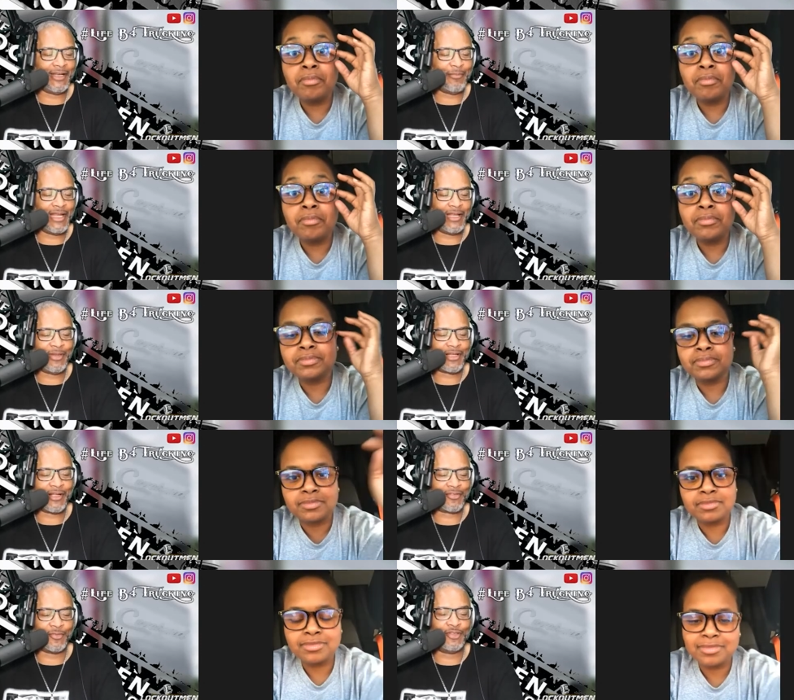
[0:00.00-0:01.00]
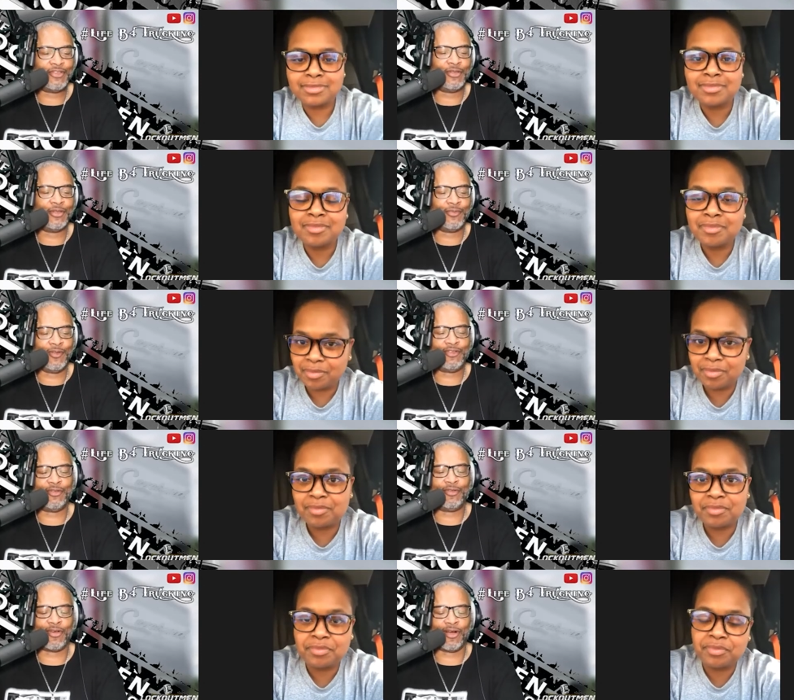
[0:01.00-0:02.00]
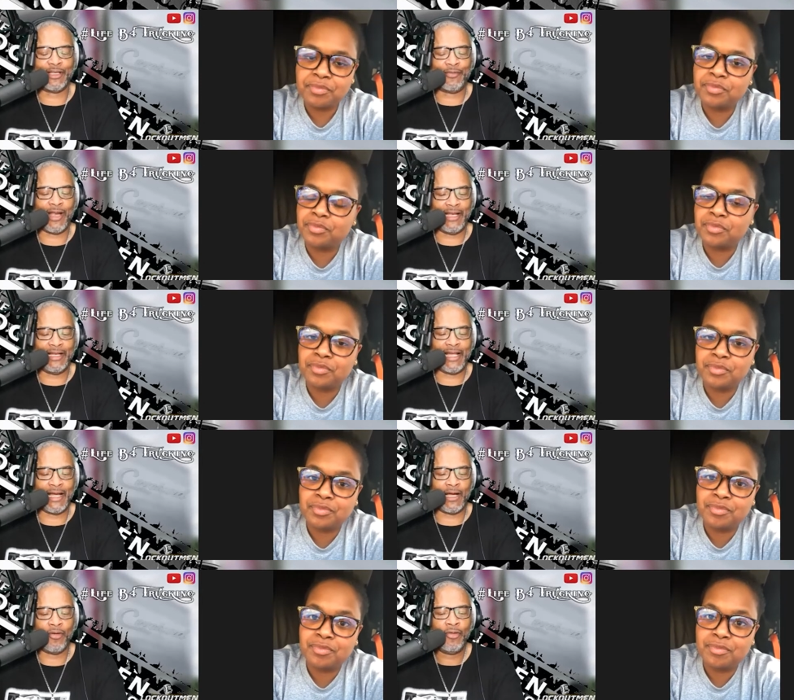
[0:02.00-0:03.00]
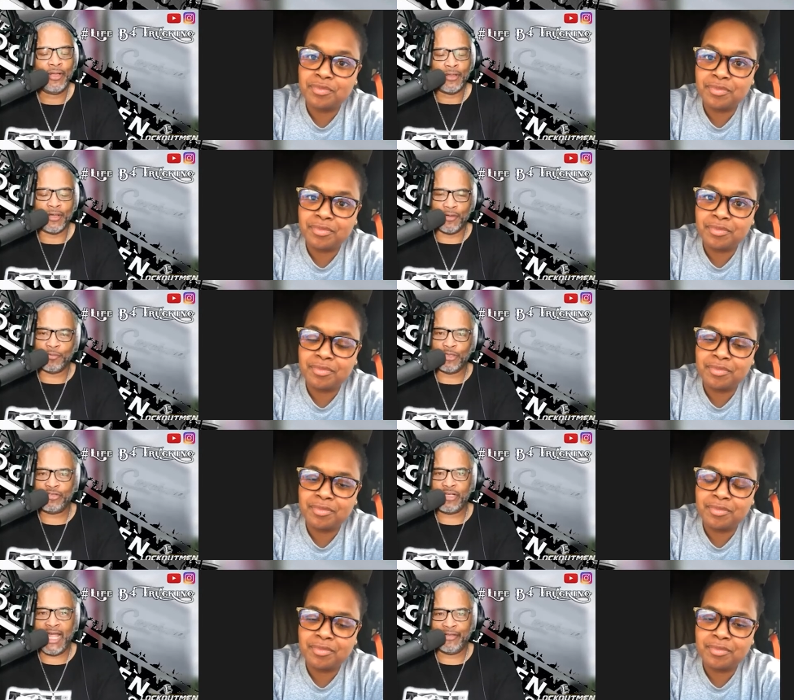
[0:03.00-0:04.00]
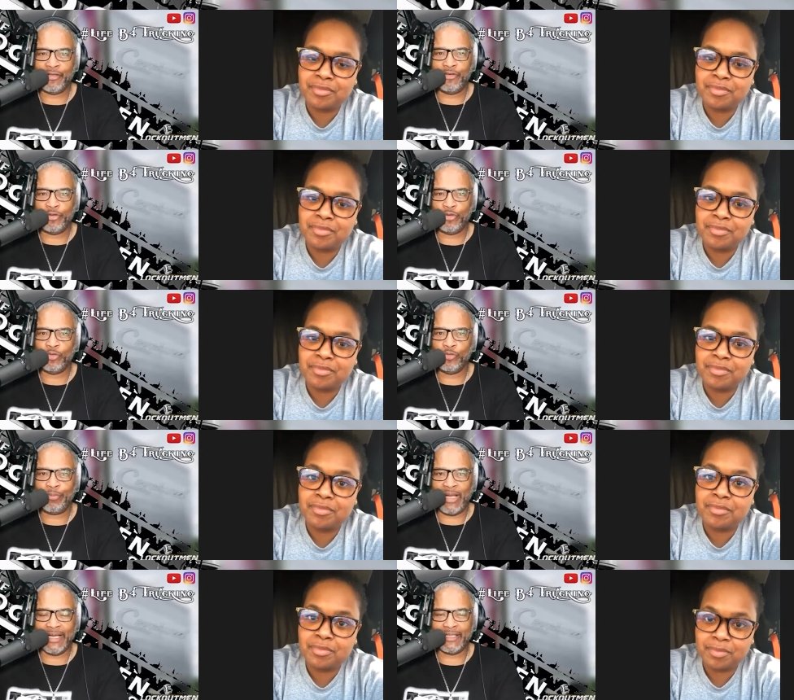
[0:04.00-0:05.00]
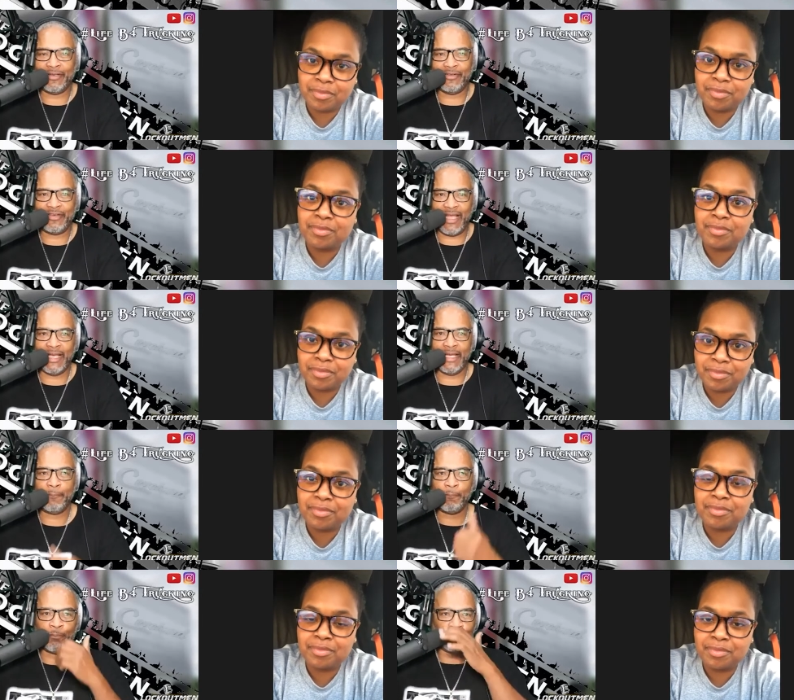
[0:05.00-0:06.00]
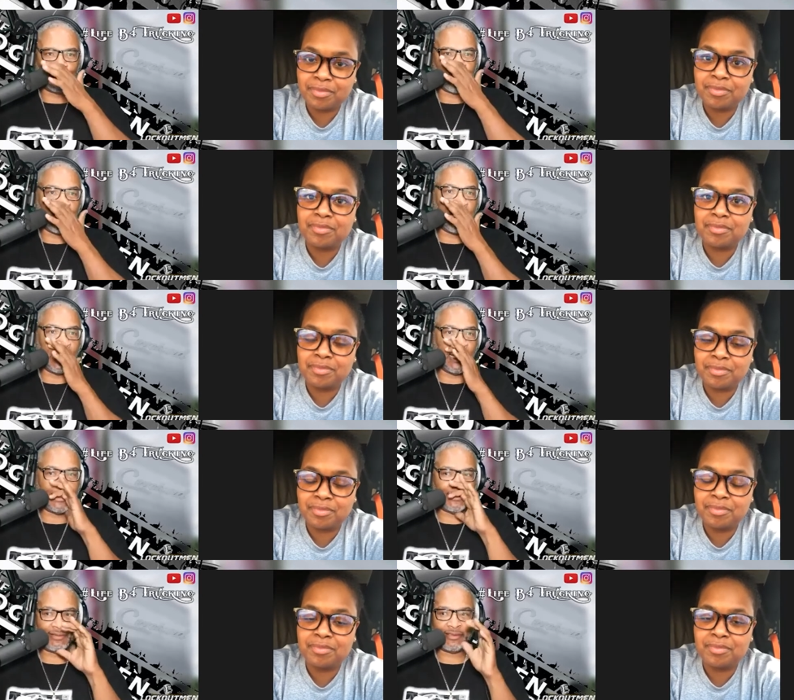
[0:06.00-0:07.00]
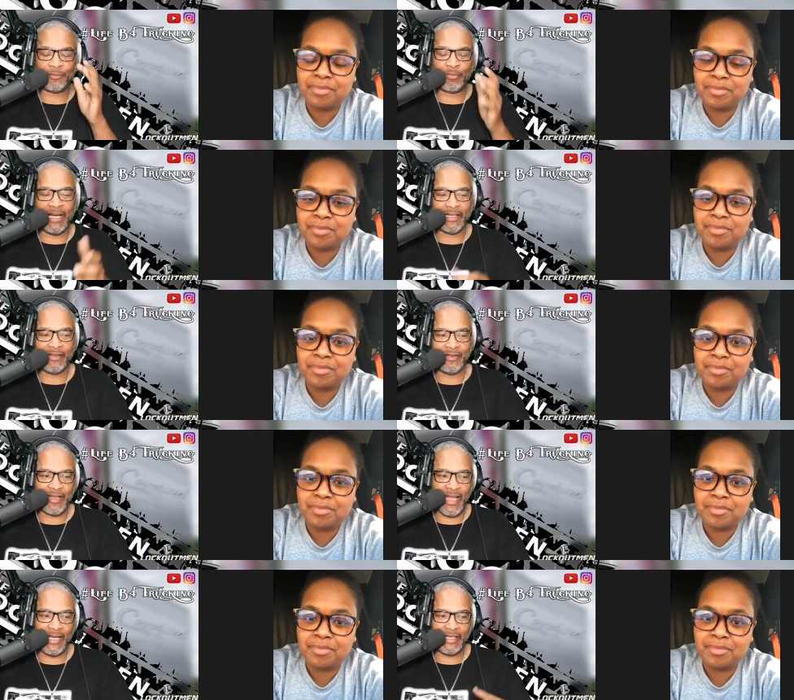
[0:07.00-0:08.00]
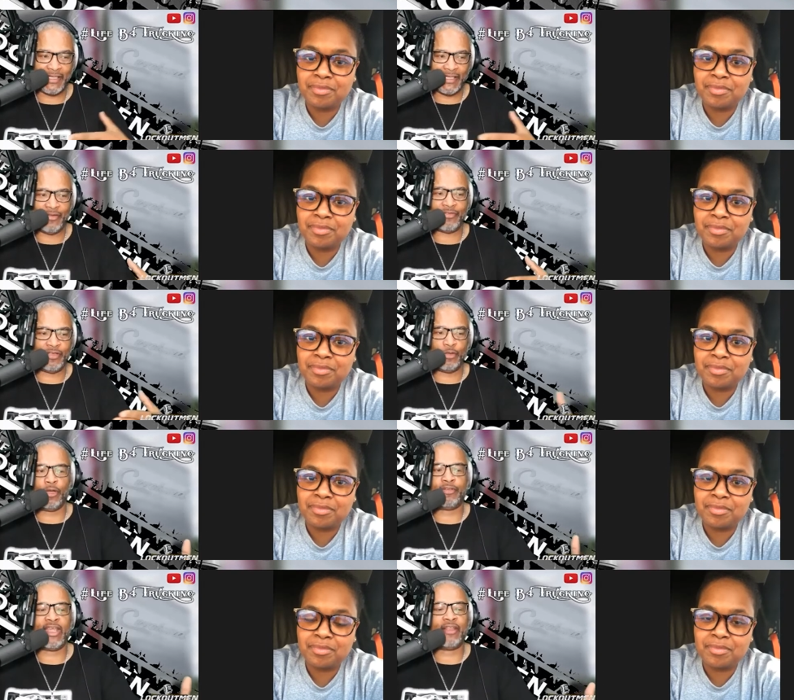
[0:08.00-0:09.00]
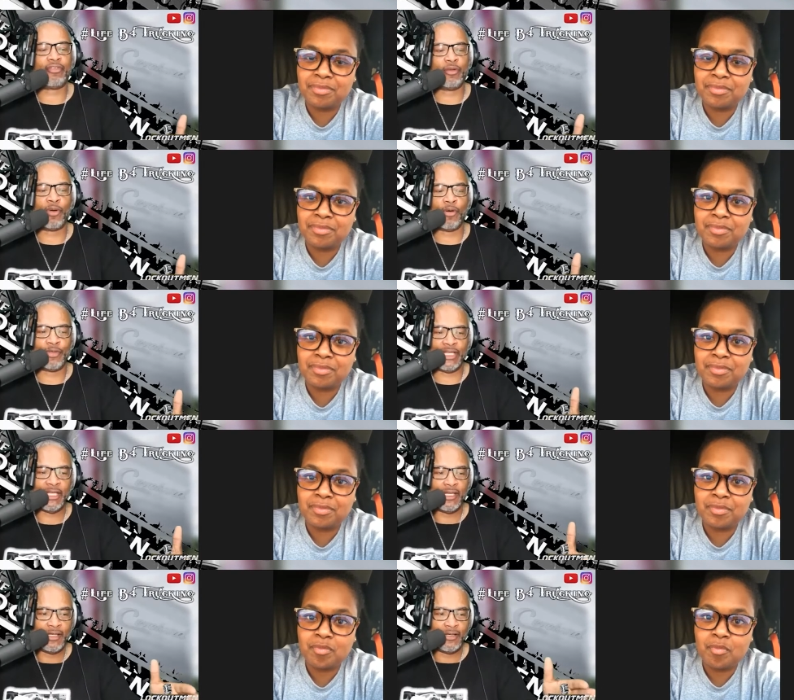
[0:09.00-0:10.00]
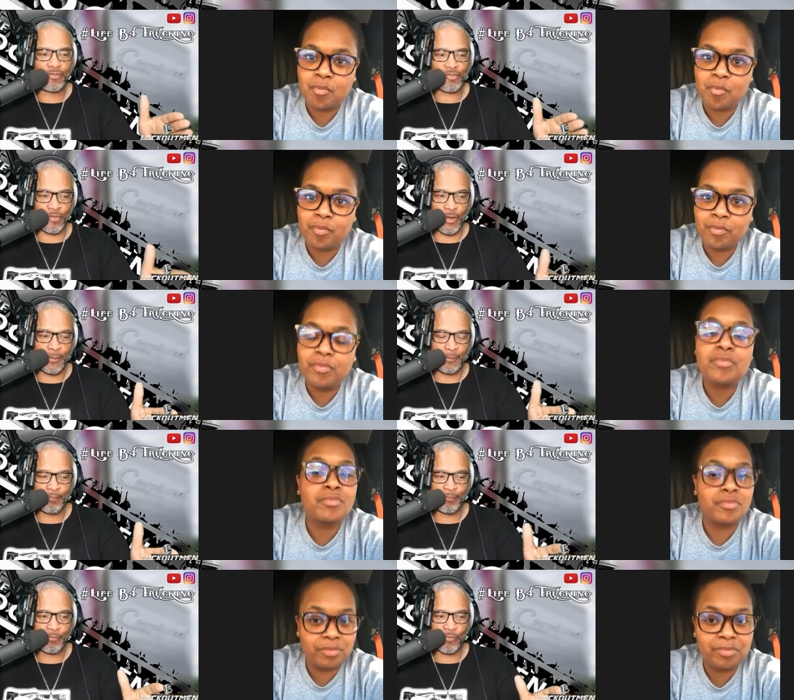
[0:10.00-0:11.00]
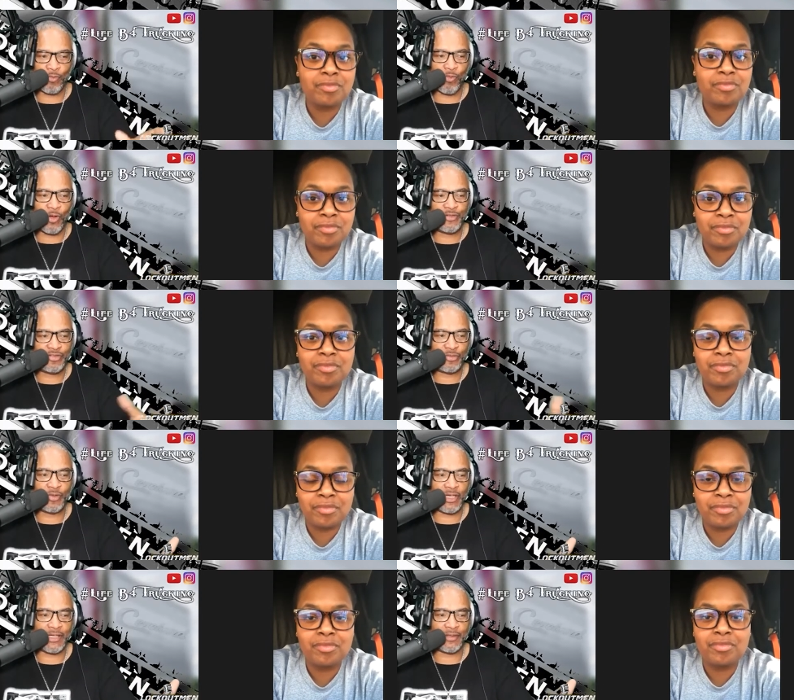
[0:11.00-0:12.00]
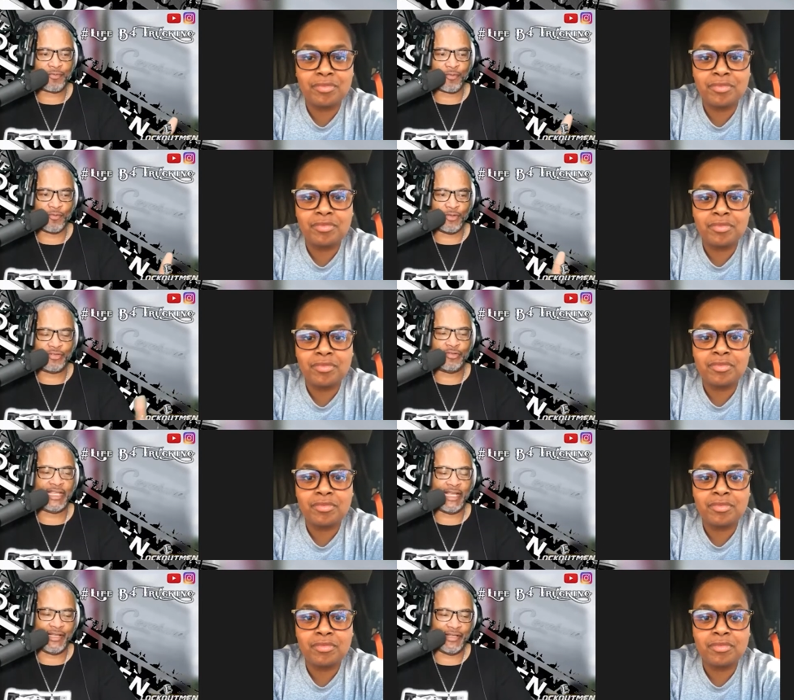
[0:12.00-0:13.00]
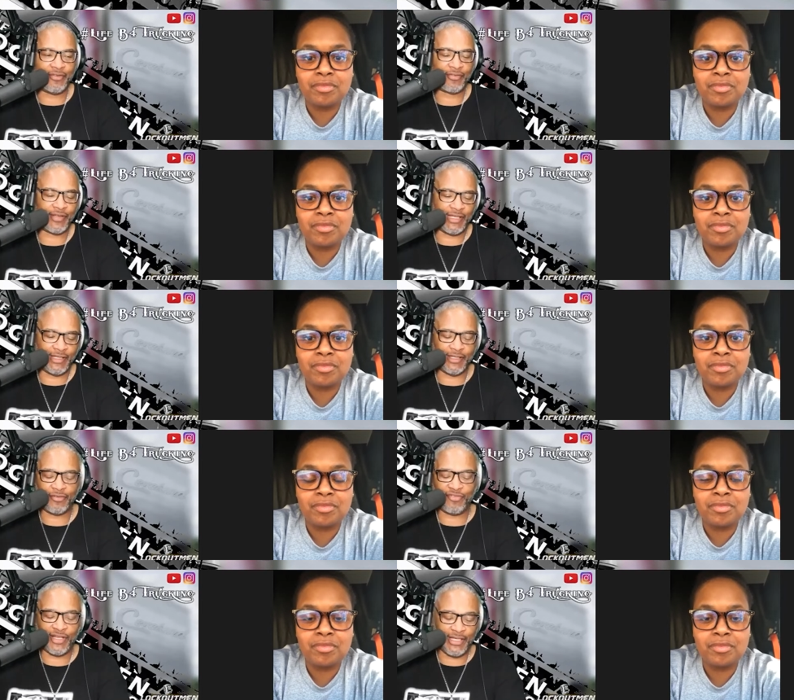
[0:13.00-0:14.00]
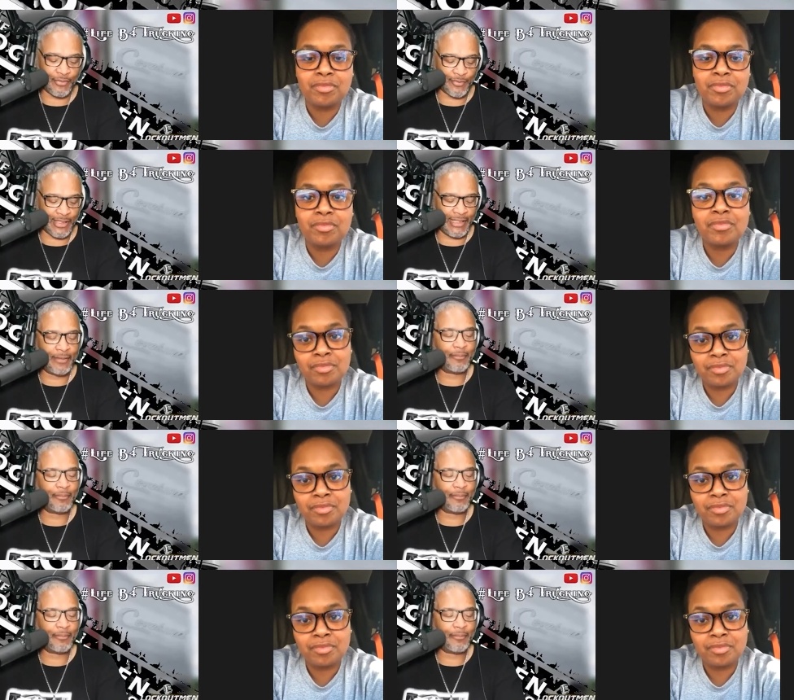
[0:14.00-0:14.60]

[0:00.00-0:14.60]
Speaker 1: a minute because what you're what you're talking right now of what you had to do back in the day uh, mm-hmm. back in the day is your testimony from what you uh from what you did in this in this video, right?